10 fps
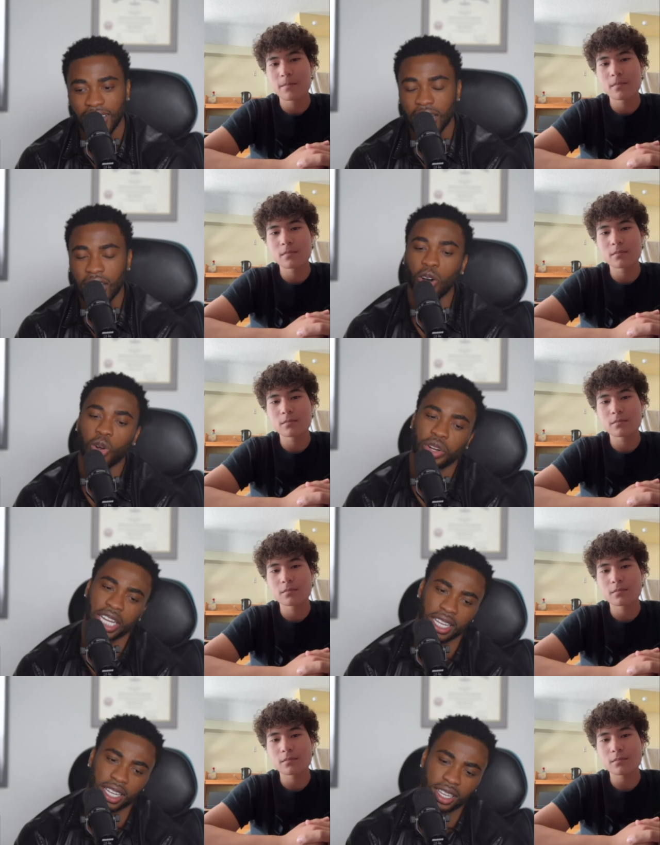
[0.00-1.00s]

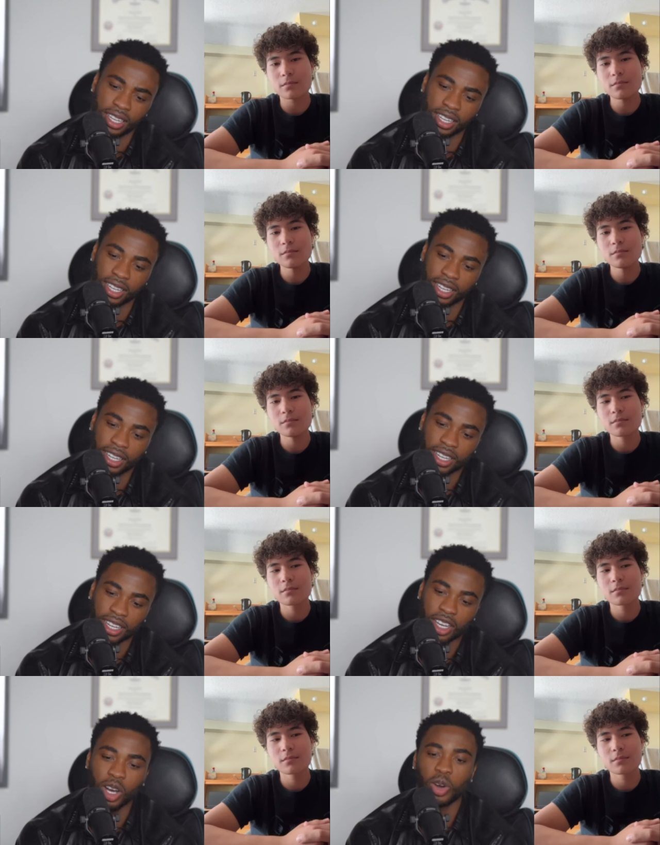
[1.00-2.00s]
Speaker 1: Cody,
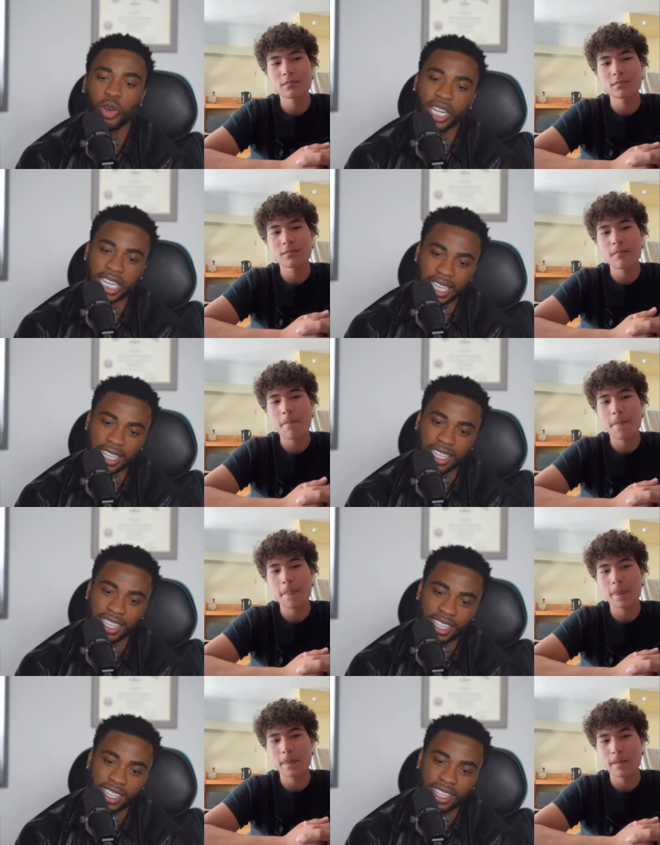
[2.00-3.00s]
Cody.
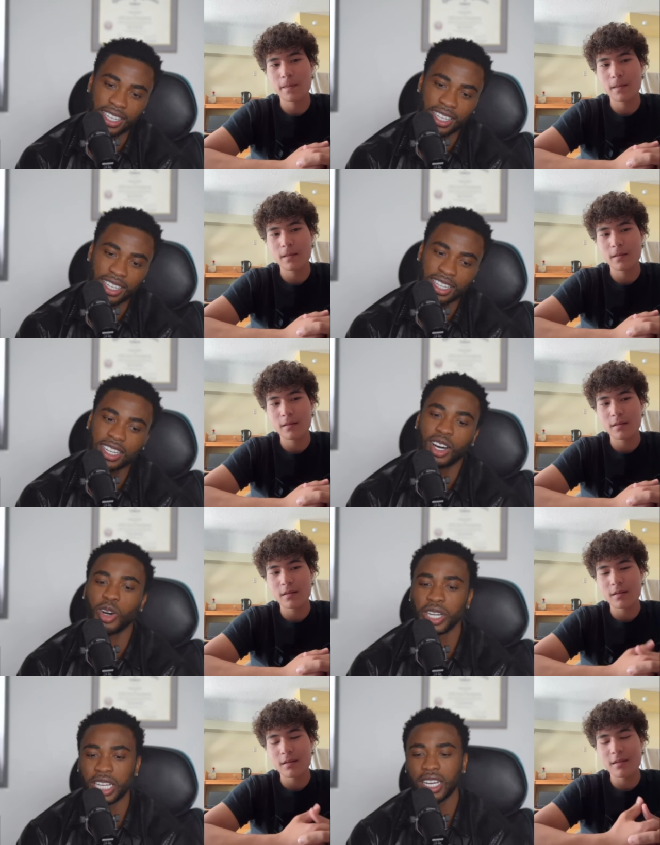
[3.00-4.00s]

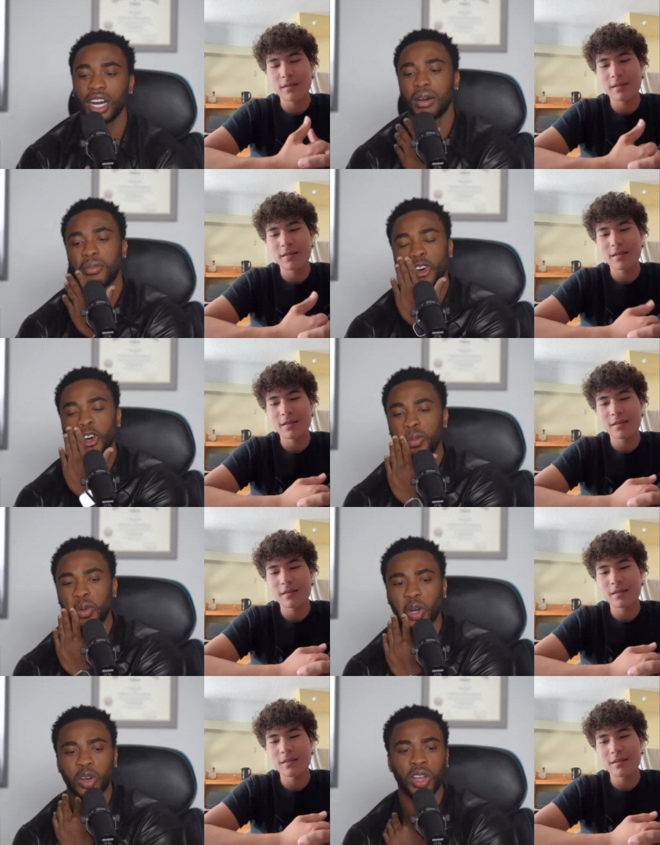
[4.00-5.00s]
Cody, come on,
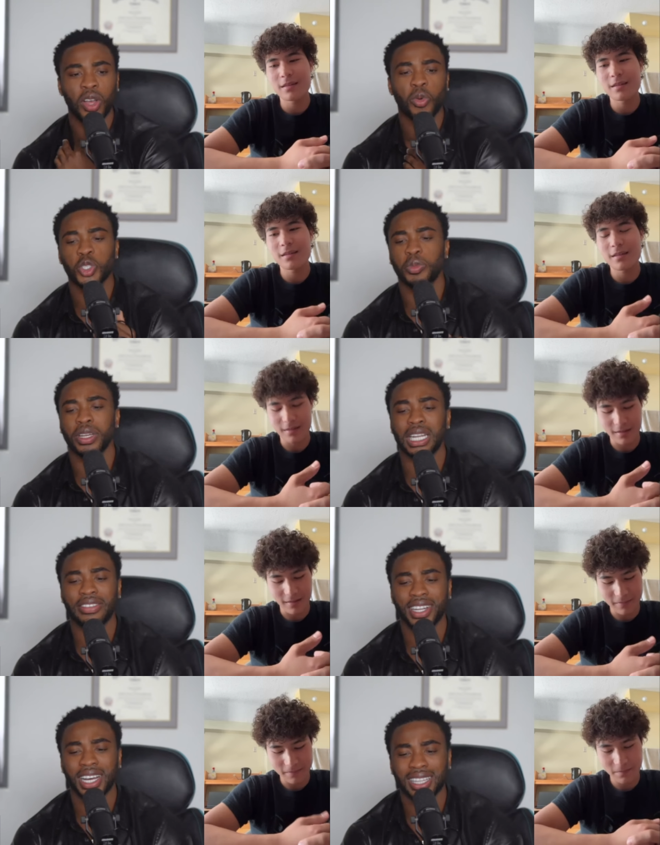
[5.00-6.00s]
bro. What you been
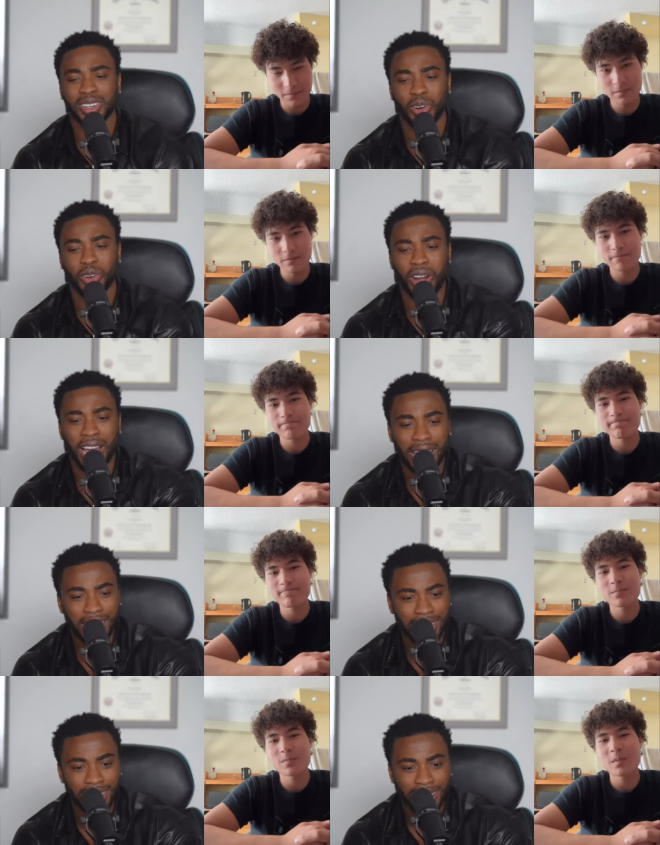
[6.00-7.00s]
living under a
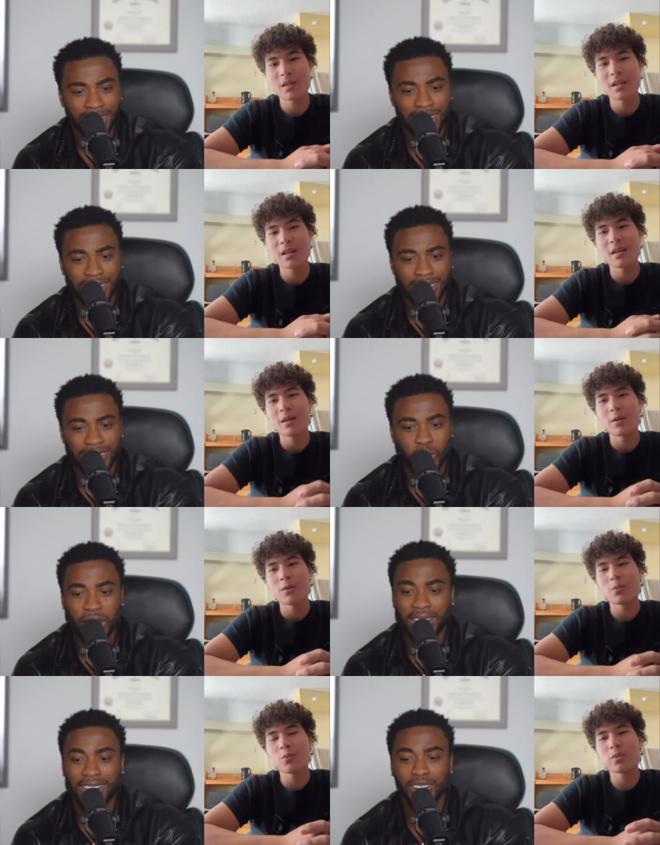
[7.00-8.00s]
rock? You
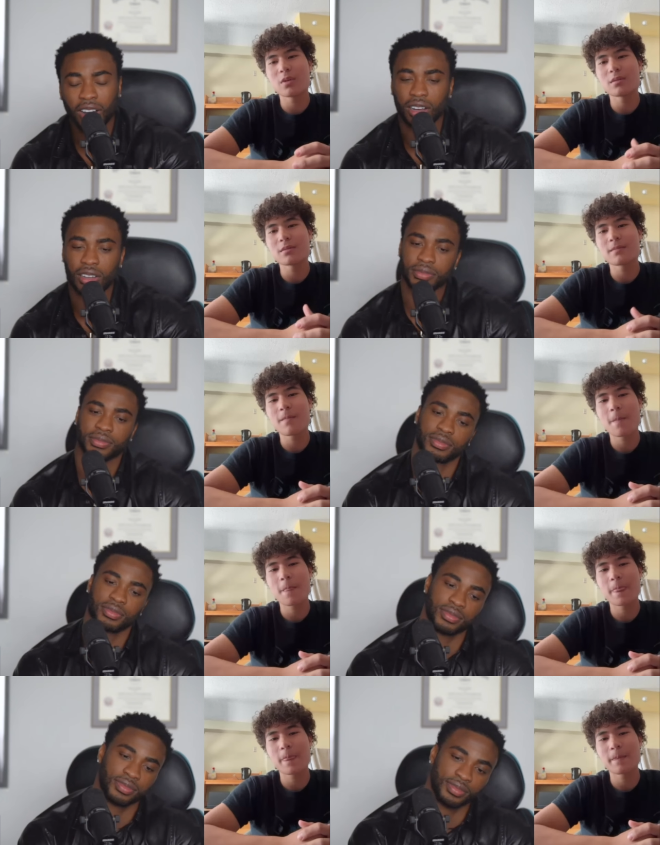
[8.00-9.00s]
gotta go.
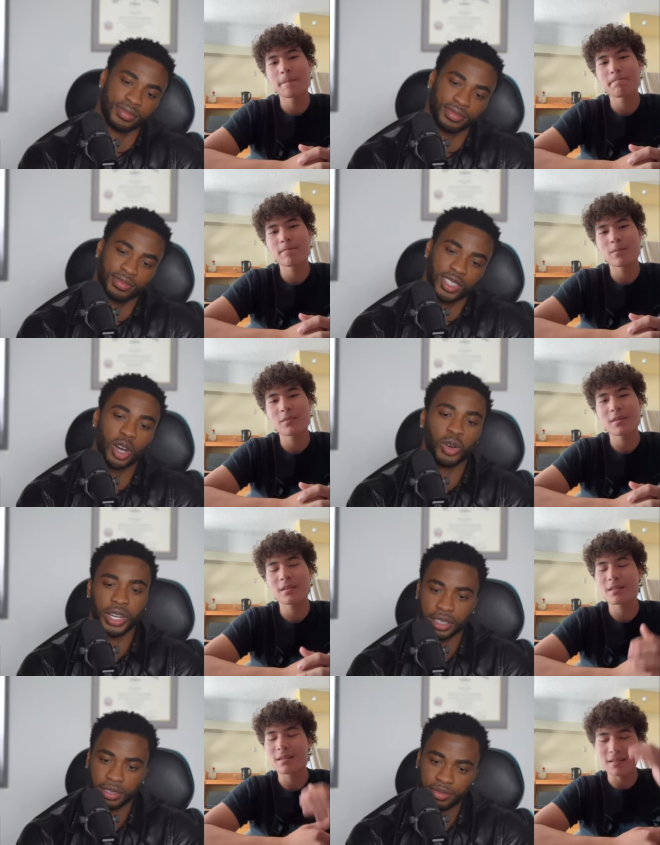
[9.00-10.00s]

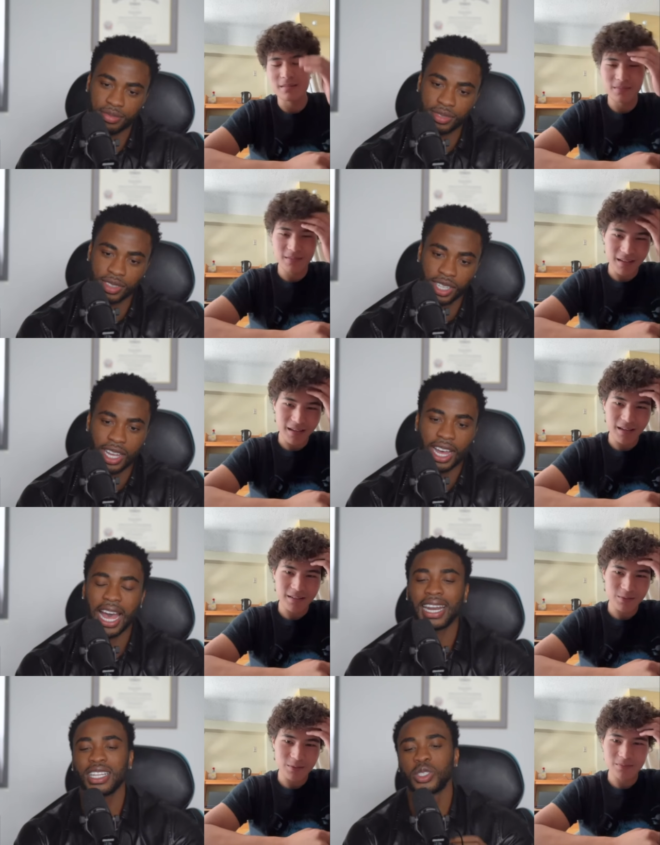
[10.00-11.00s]
Cody. Yeah. I, I
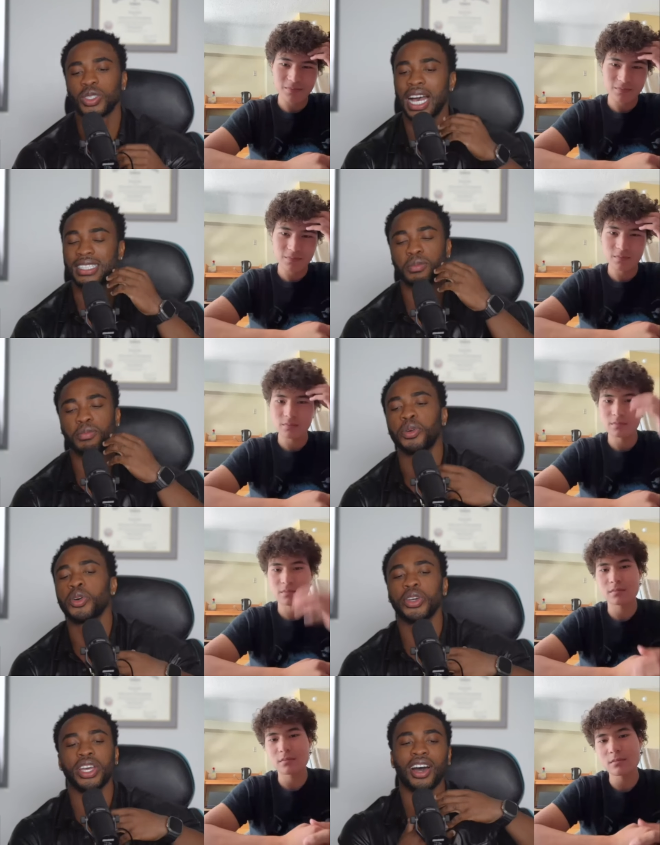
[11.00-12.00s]
need know. you guys to
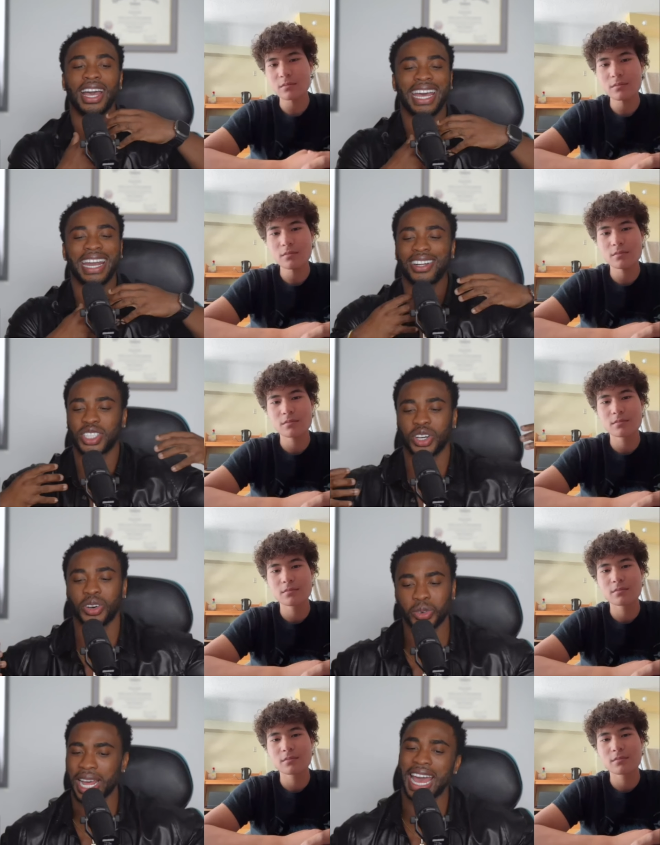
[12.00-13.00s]
pull y'all head out your
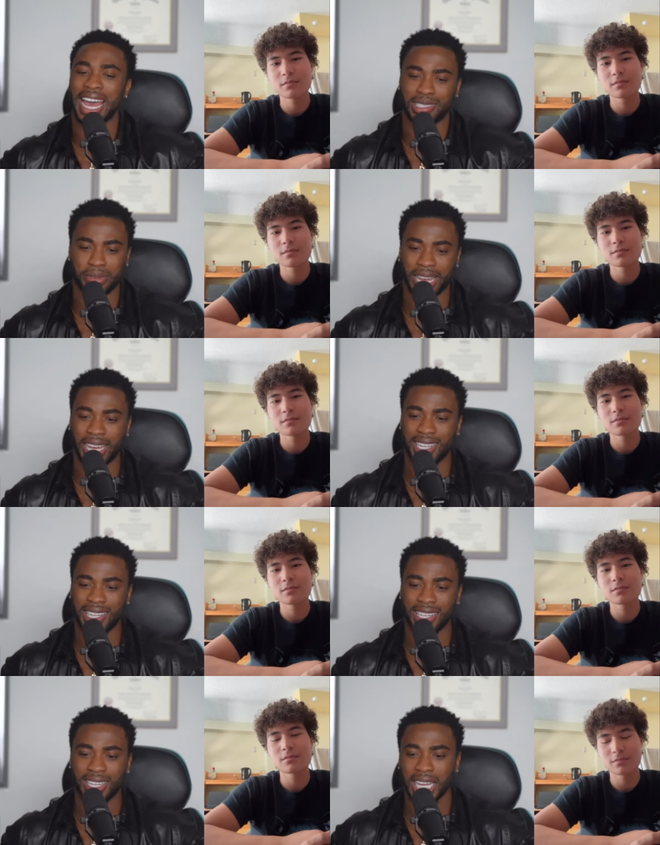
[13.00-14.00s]
own ass, man.
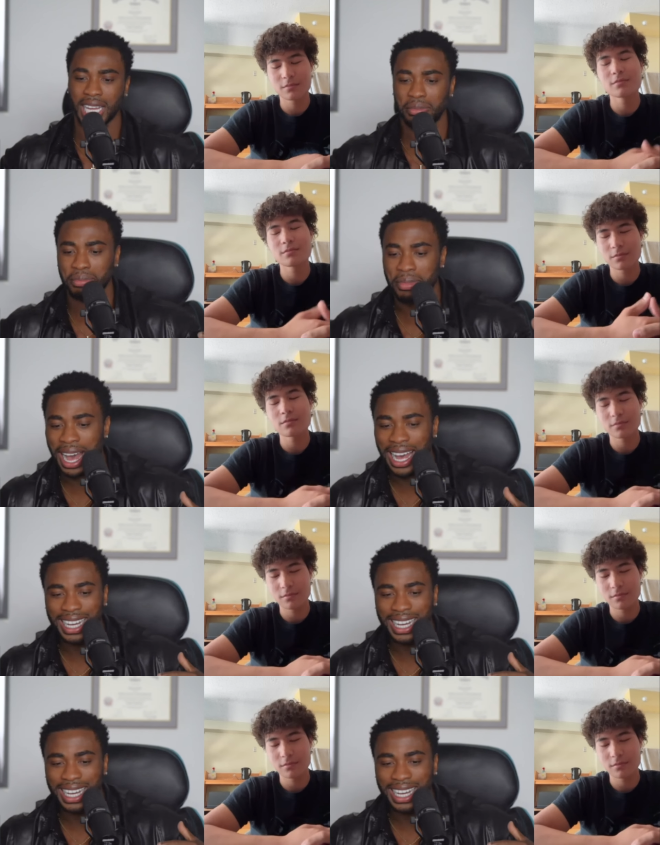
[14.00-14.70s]
My